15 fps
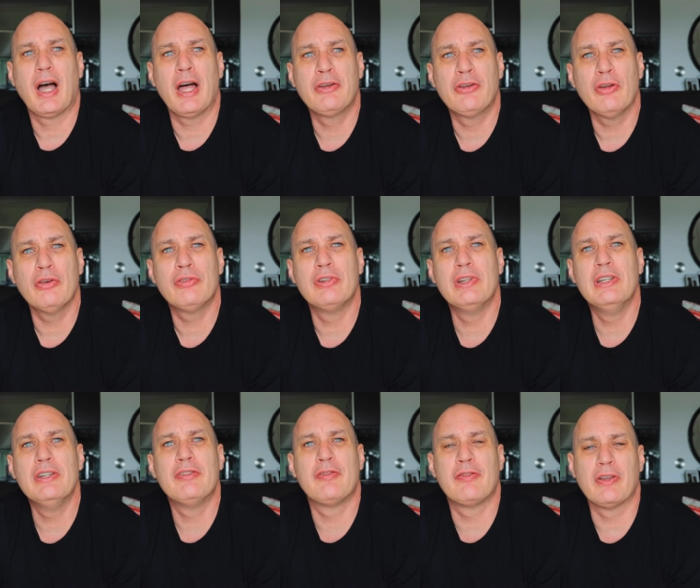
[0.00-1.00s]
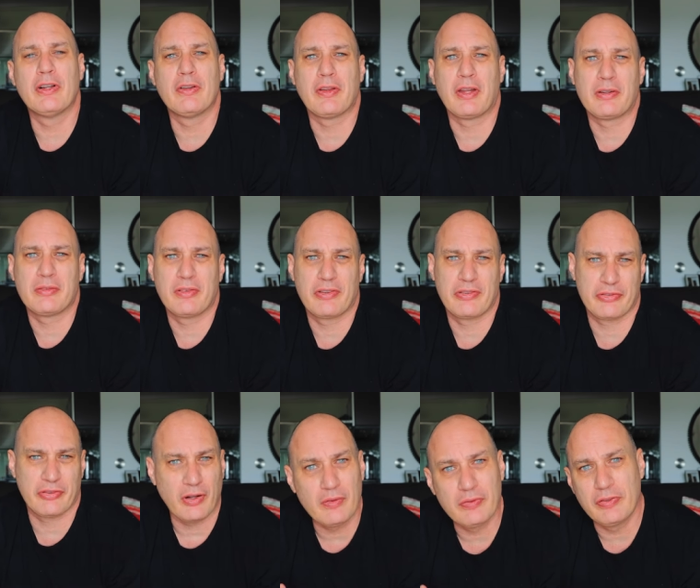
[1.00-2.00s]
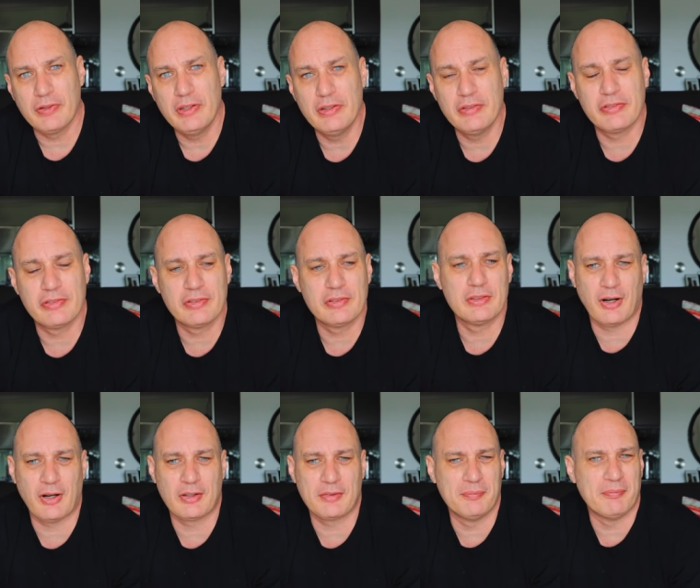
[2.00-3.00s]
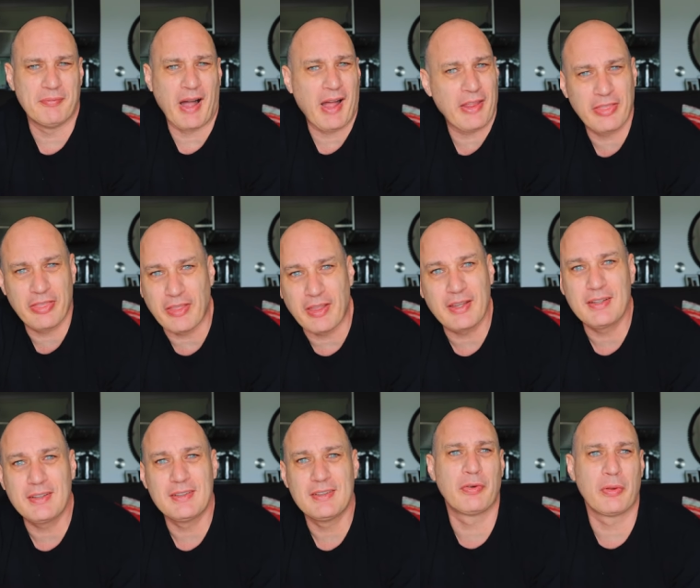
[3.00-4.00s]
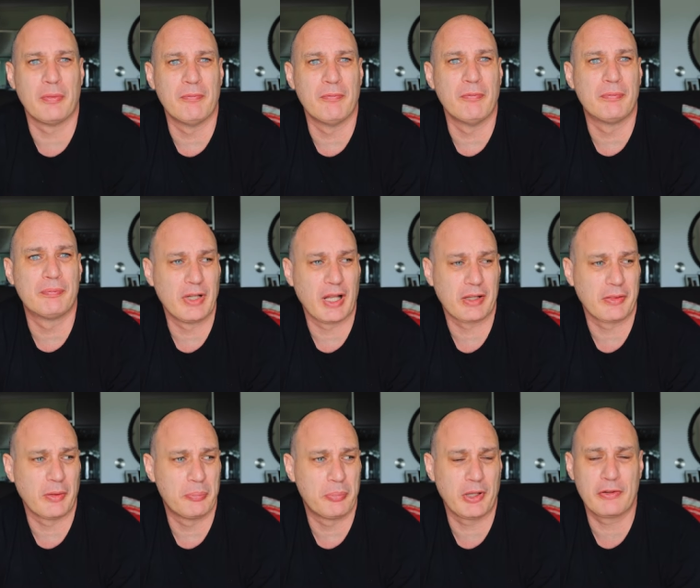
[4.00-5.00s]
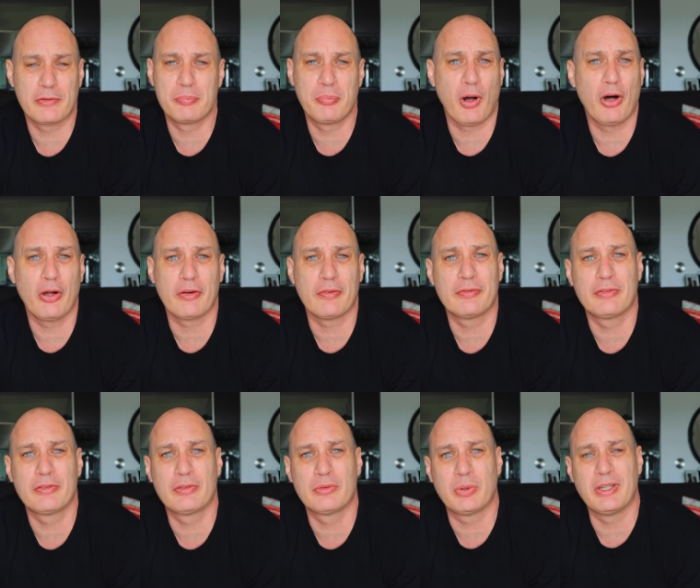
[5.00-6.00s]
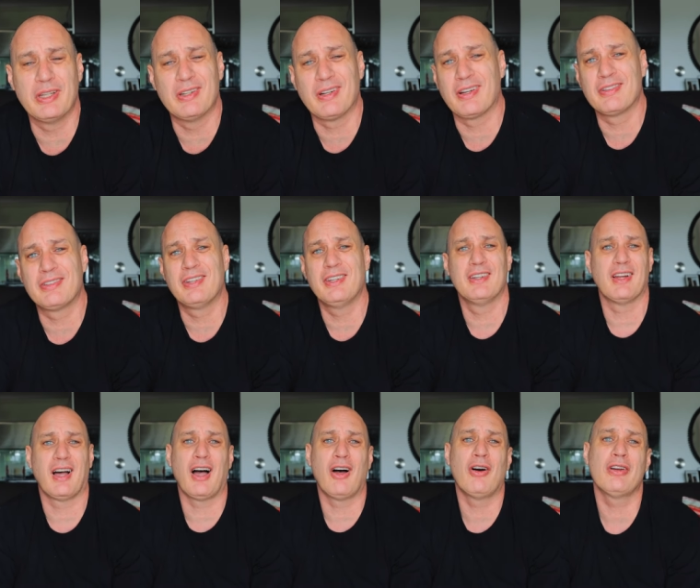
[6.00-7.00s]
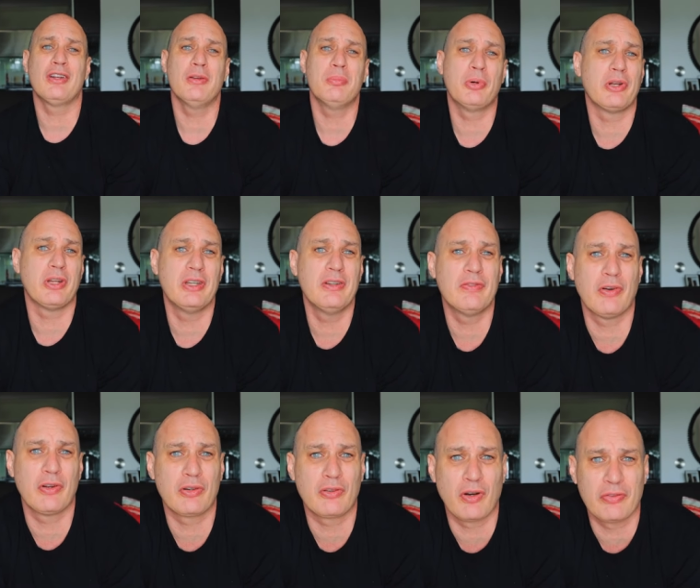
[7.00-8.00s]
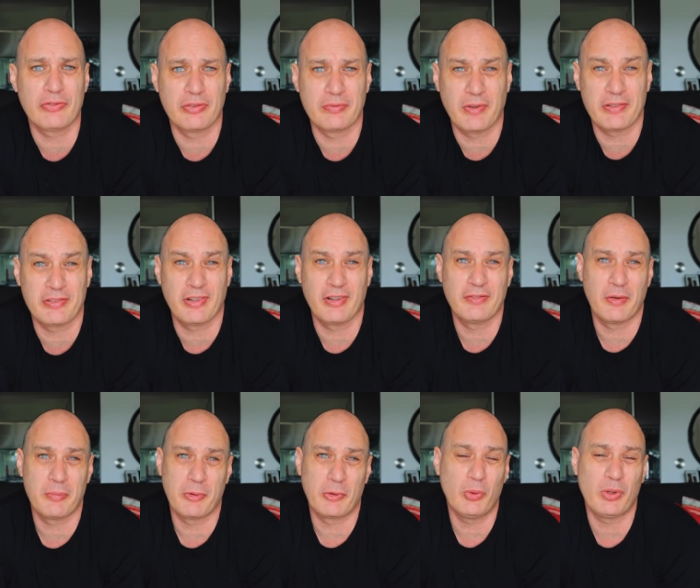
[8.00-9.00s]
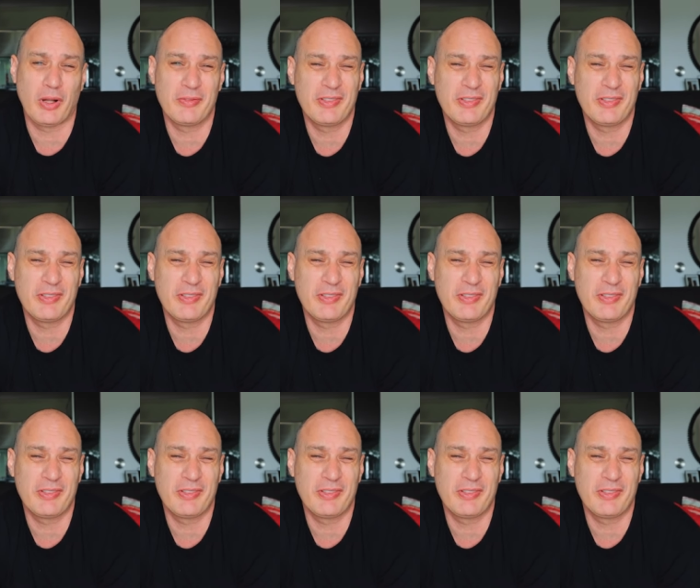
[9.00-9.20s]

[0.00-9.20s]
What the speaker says: I don't really feel that selfies are my thing for the biggest part of 2019. I hardly put any photographs of myself up at all.